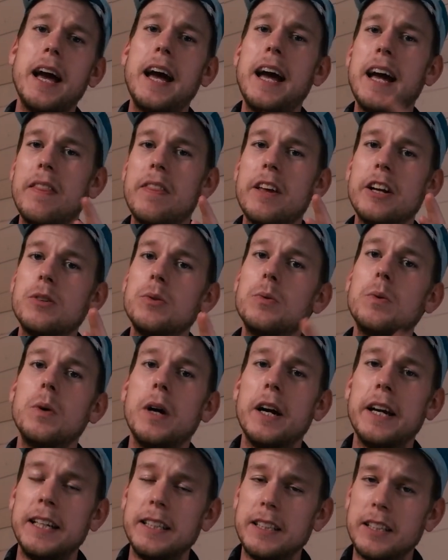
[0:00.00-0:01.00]
and they do
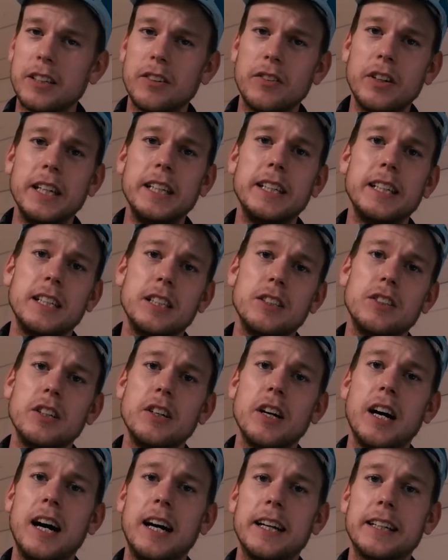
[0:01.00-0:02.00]
integrate into
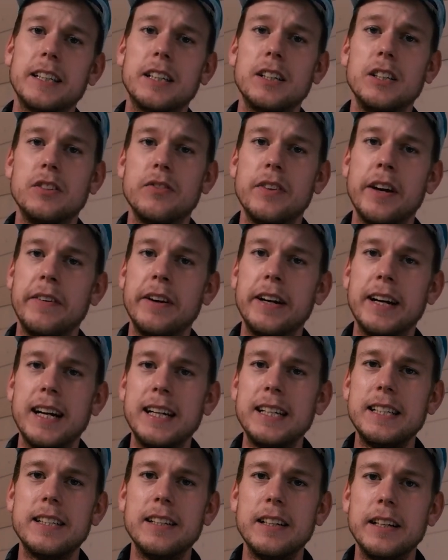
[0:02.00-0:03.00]
your articles very
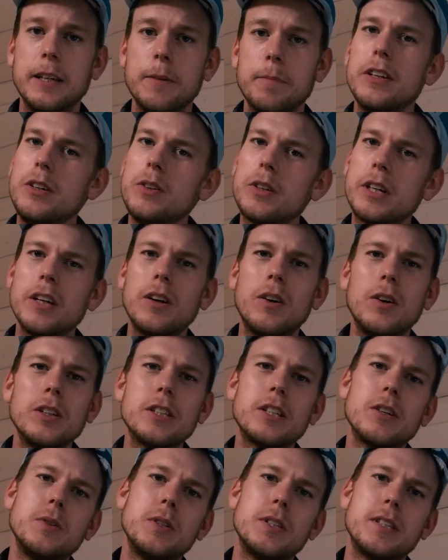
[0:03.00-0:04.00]
nicely. You can
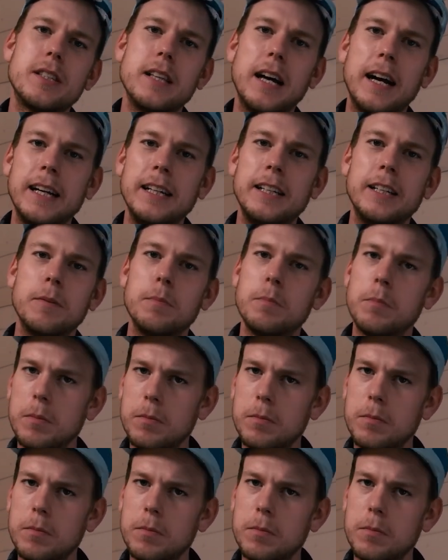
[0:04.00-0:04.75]
also style them